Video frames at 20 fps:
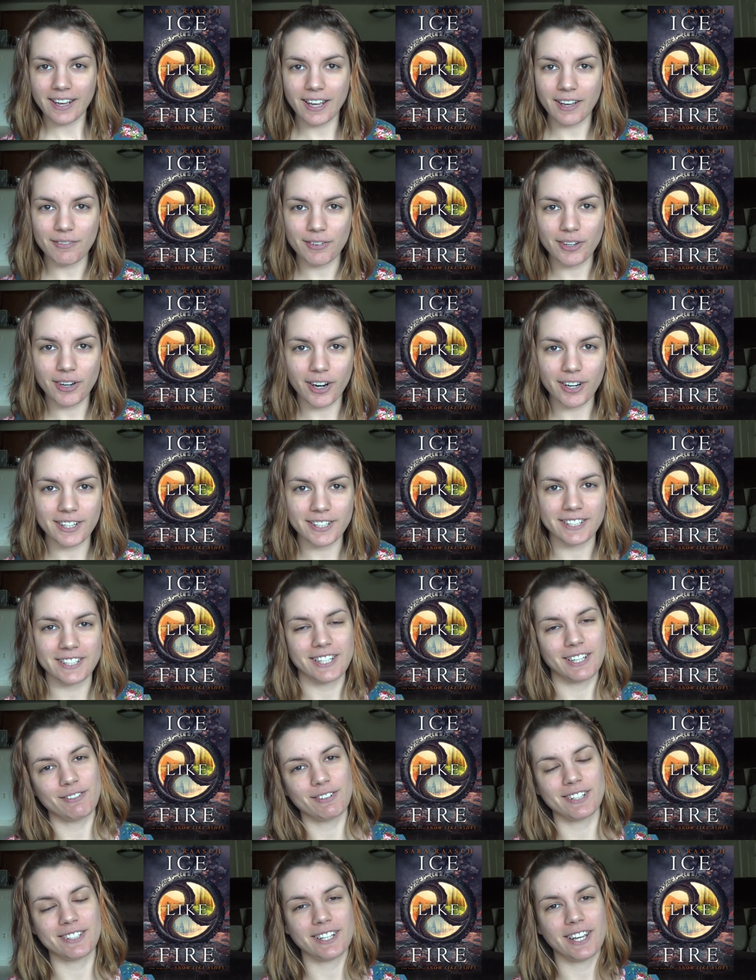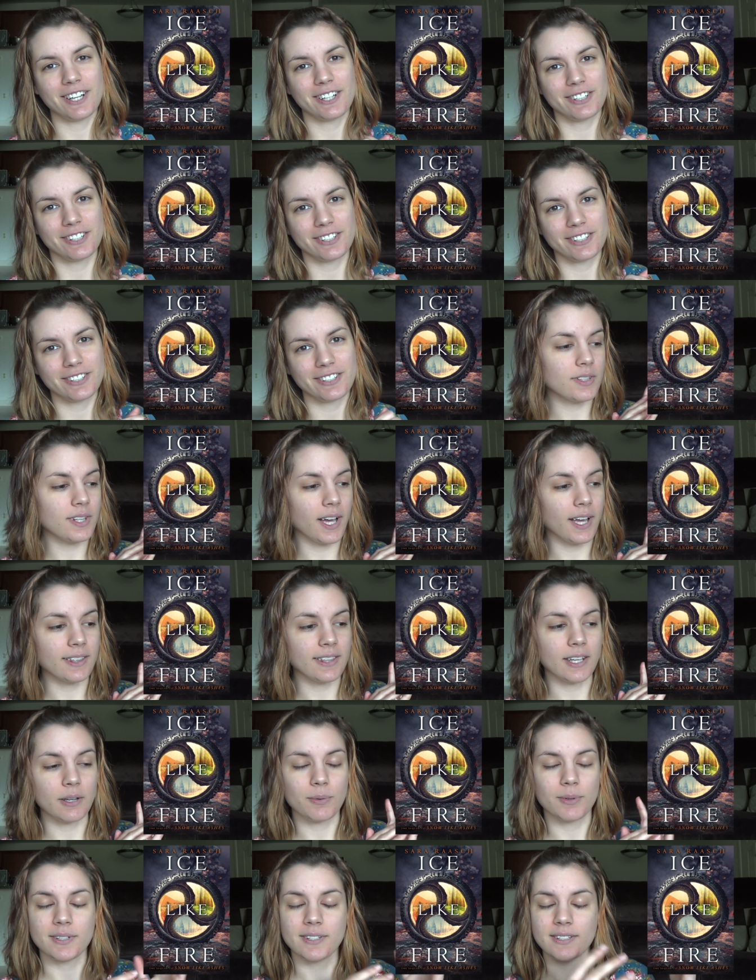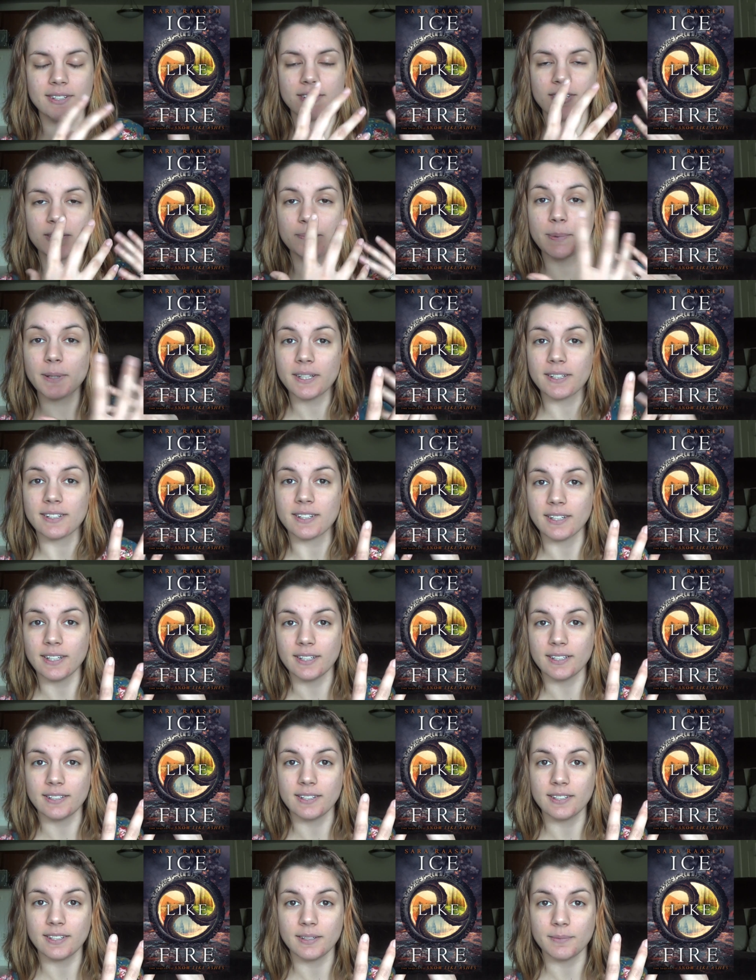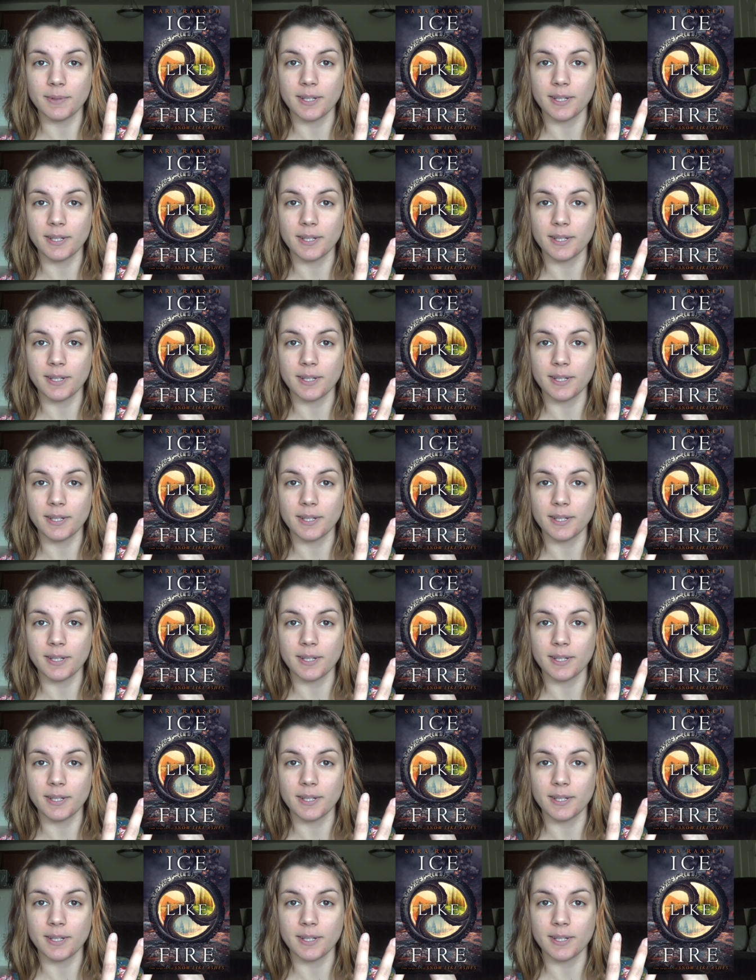cover artist and cover designers thought they would split it,